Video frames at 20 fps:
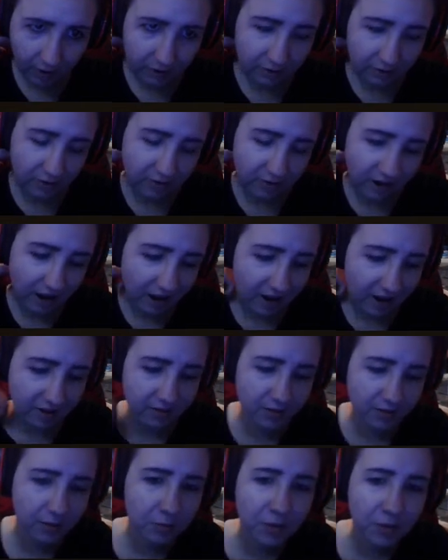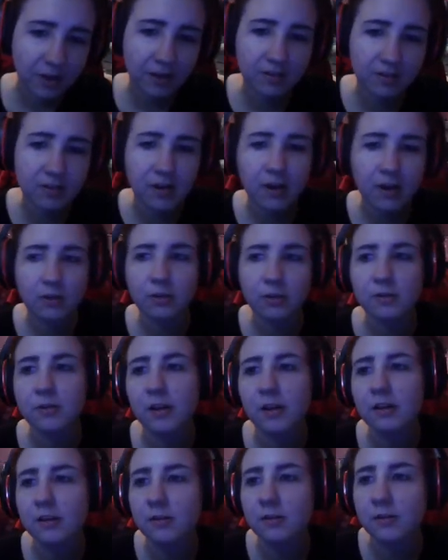tag something as
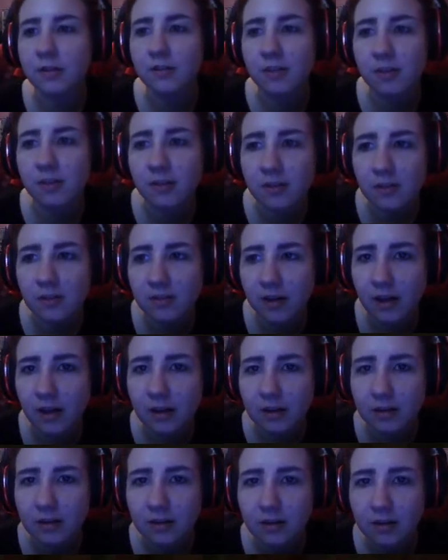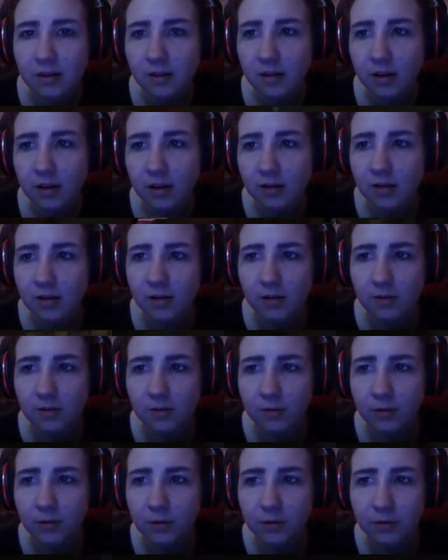non-reflective once you set a certain
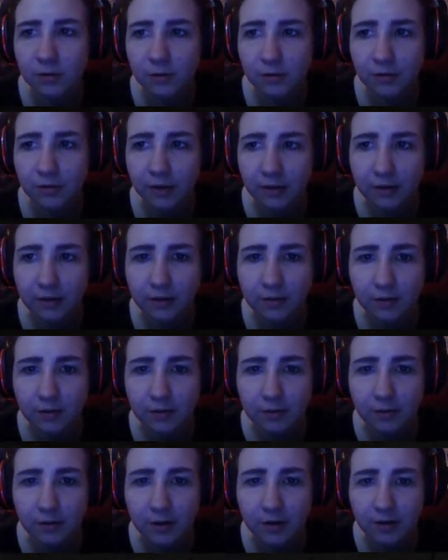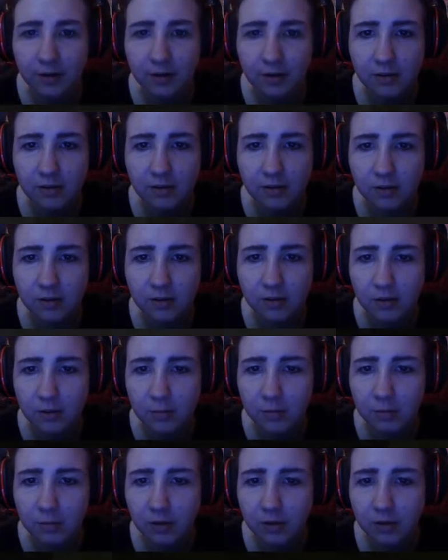floor reflective, otherwise it shows up
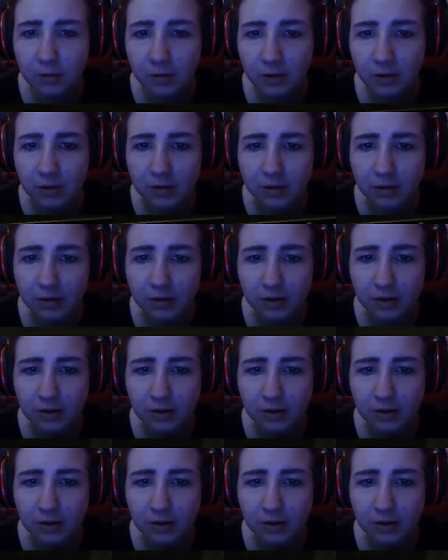really weirdly.